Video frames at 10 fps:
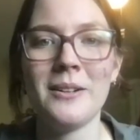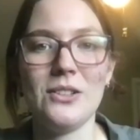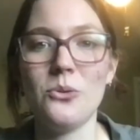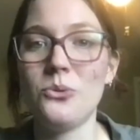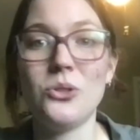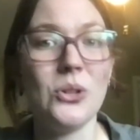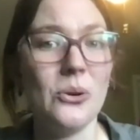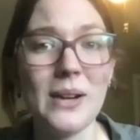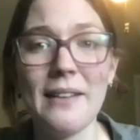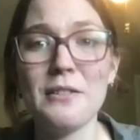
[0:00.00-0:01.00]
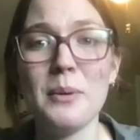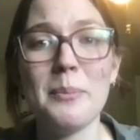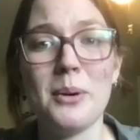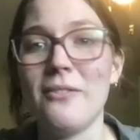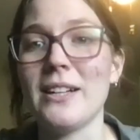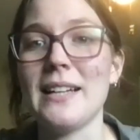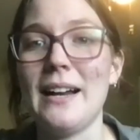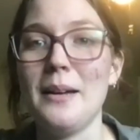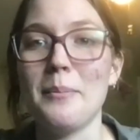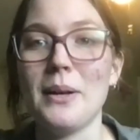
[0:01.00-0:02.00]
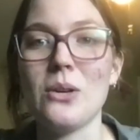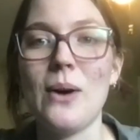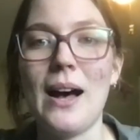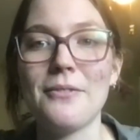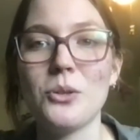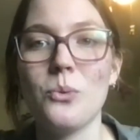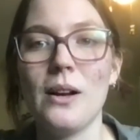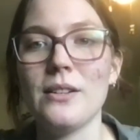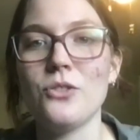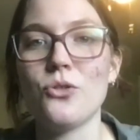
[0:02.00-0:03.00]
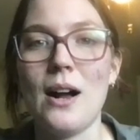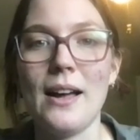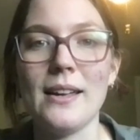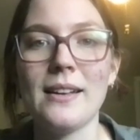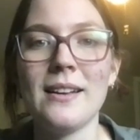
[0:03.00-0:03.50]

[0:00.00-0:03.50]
You don't have to be perfect at it, but you have to want to try.